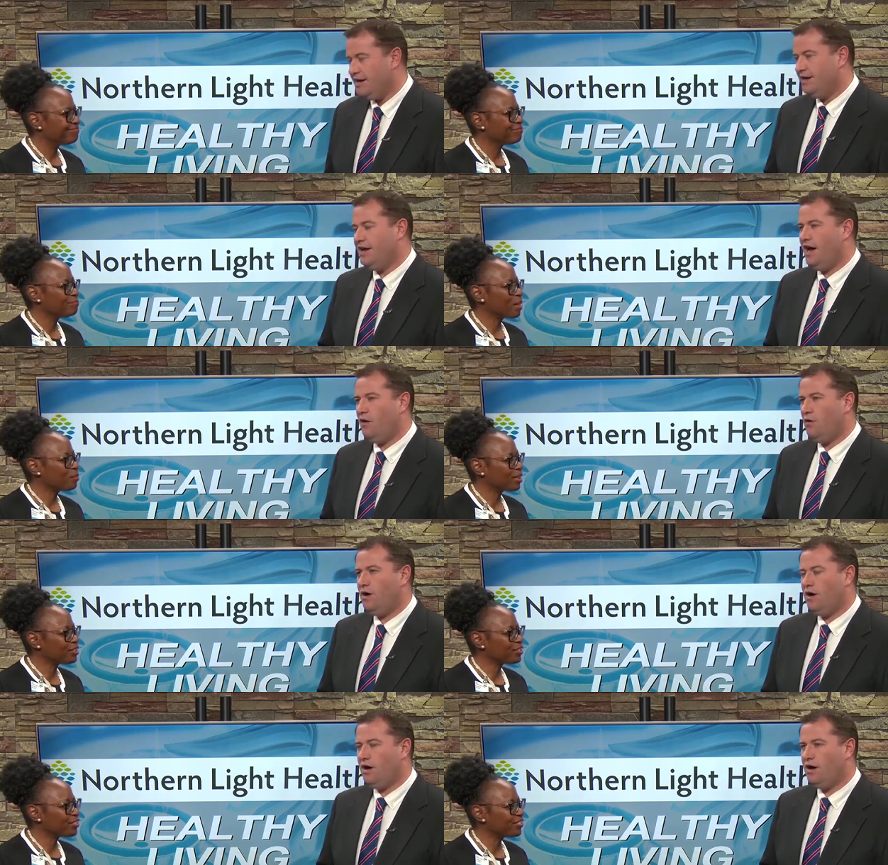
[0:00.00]
Speaker 1: Now, My
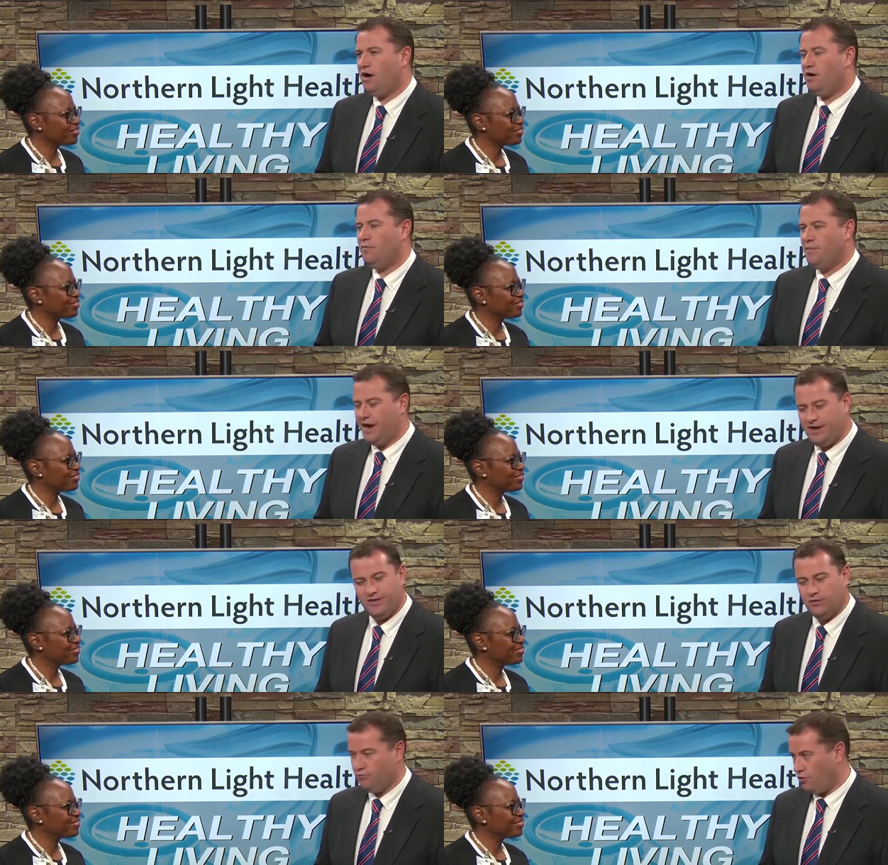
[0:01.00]
pleasure. Uh, Maine is
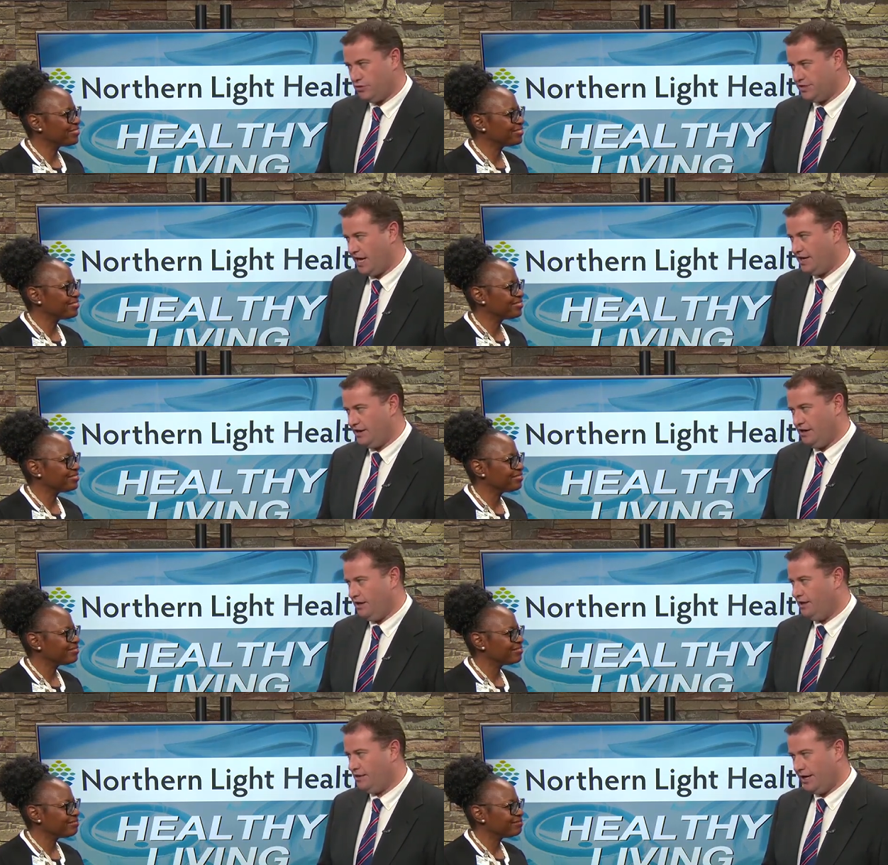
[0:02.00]
a rural state. Uh,
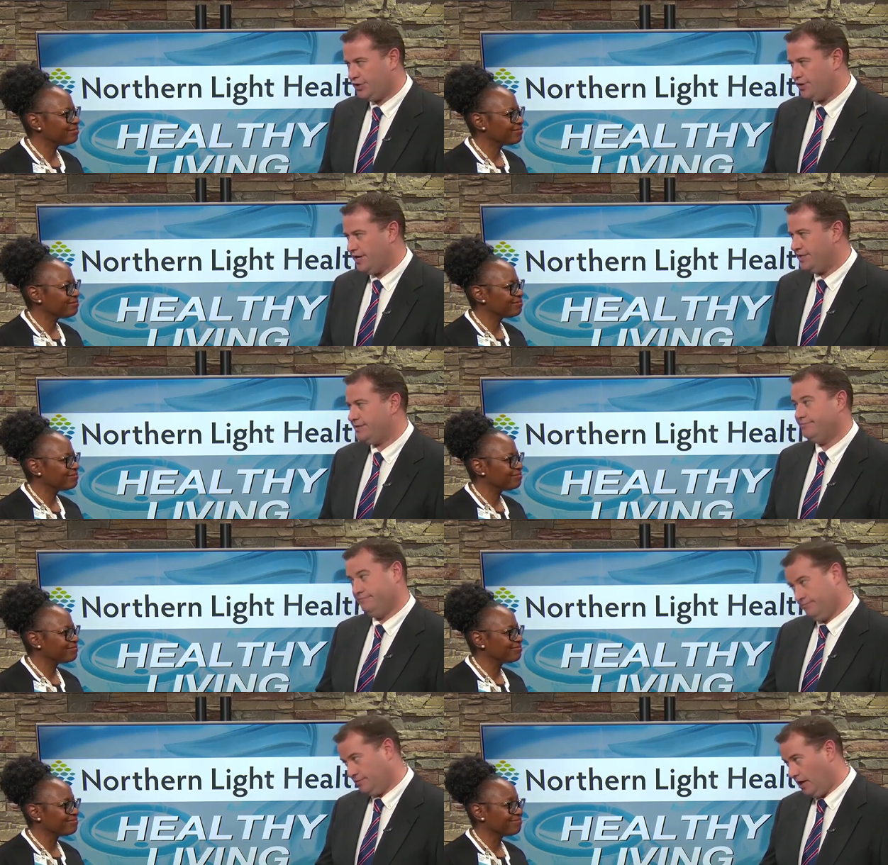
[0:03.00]
a lot of trees,
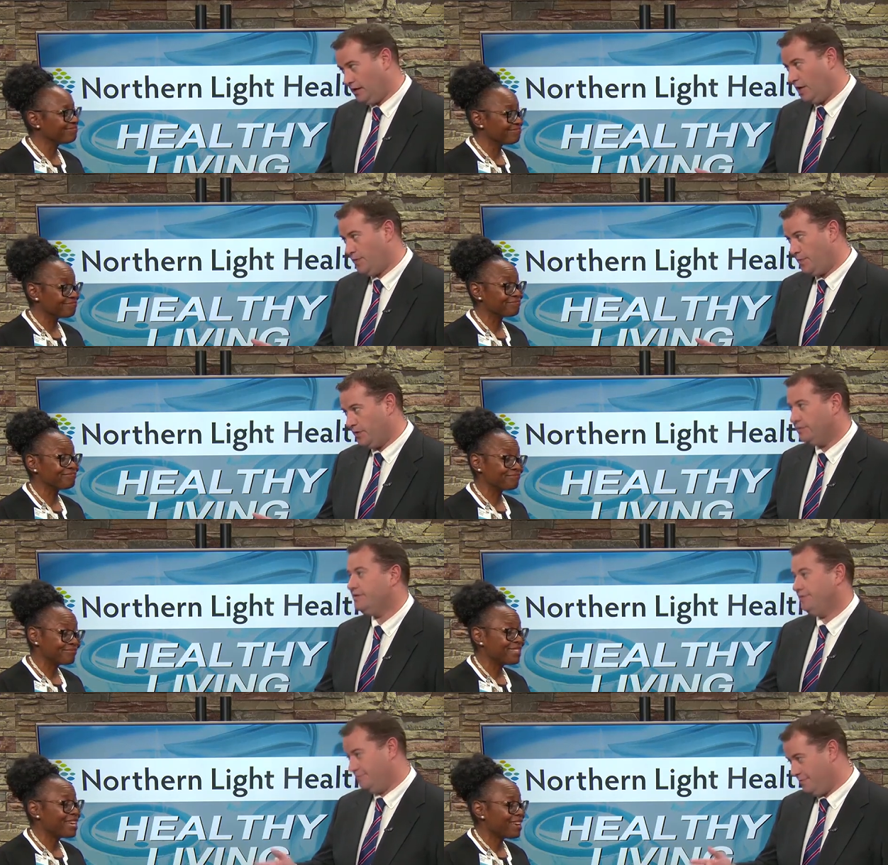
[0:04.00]
not a lot of people.
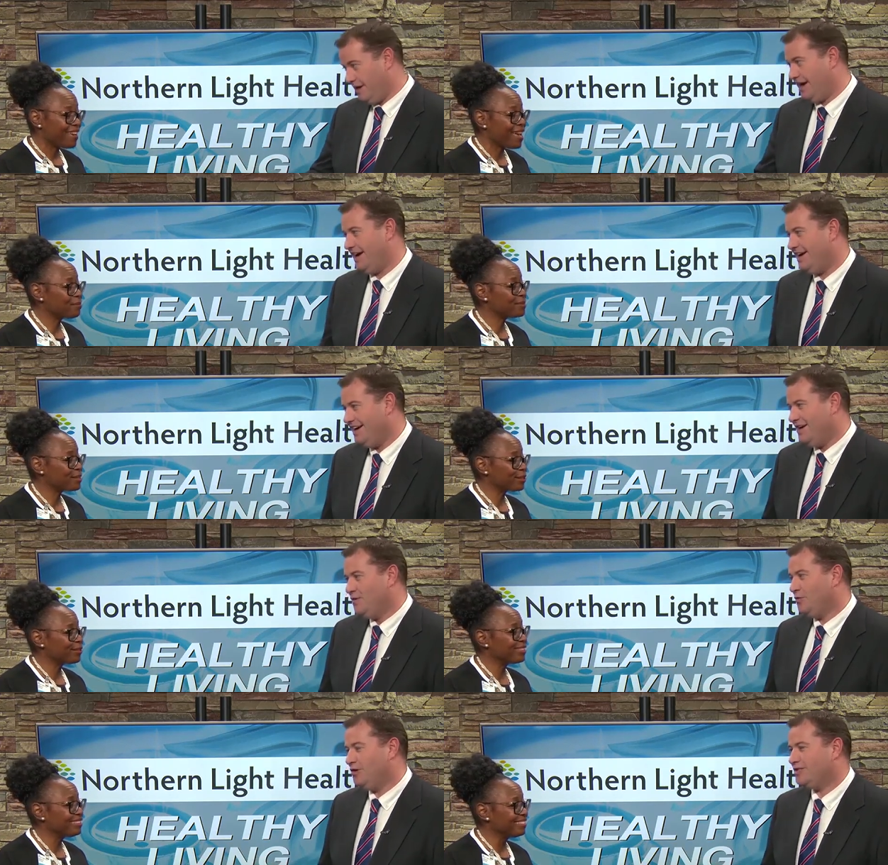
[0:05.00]
Uh,
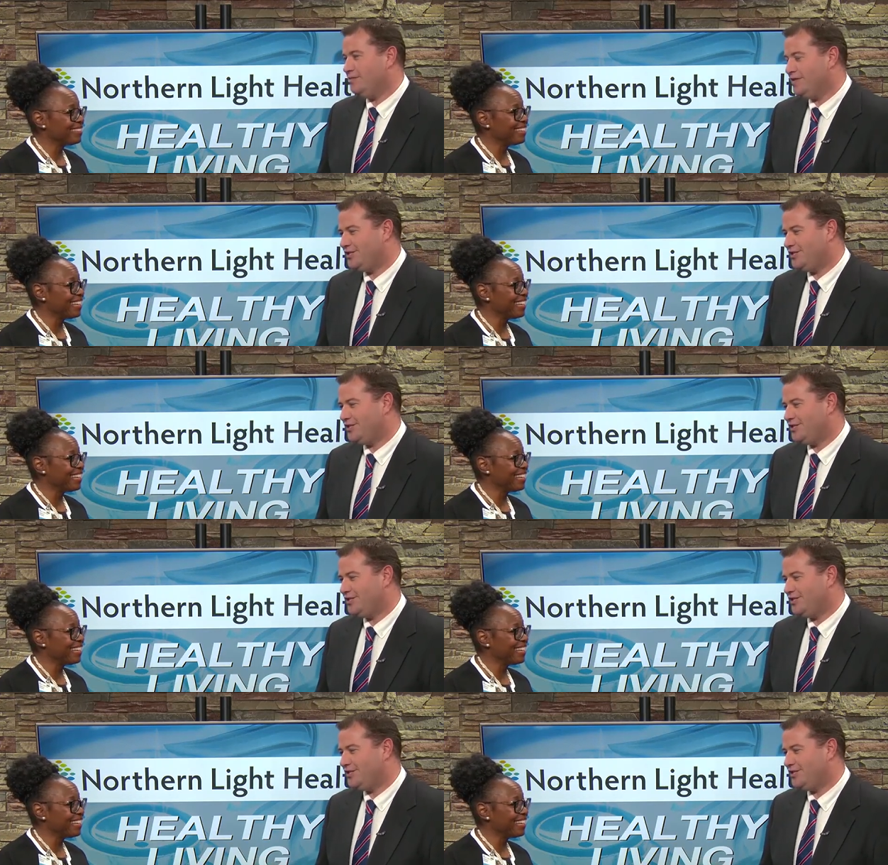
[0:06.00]
Absolutely. What are some of the